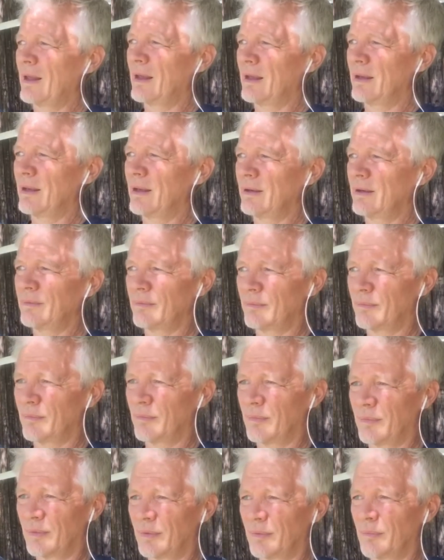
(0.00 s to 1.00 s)
and
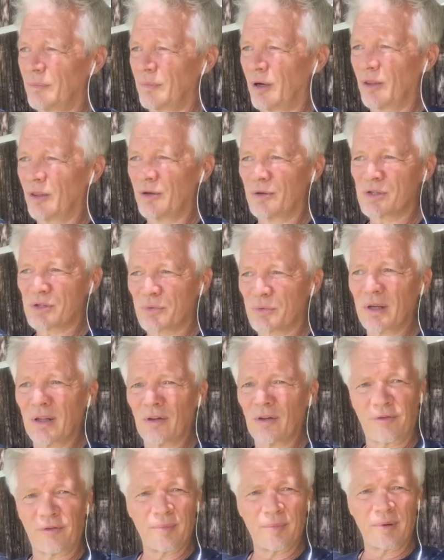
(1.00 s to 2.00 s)
Mother is
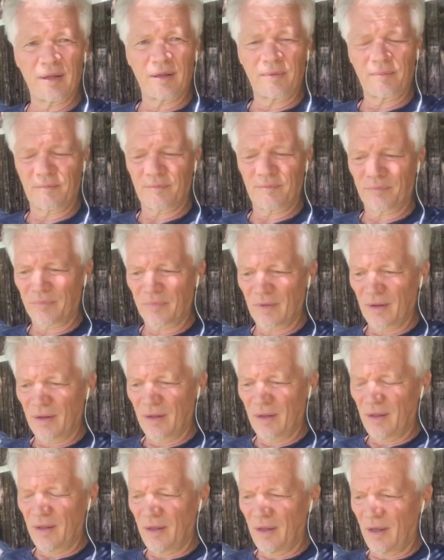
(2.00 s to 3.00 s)
real for me.
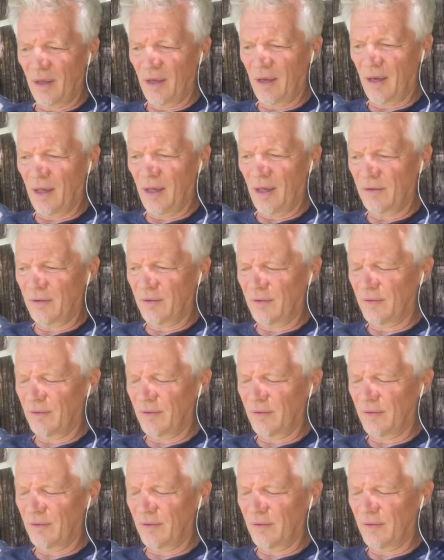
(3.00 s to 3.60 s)
And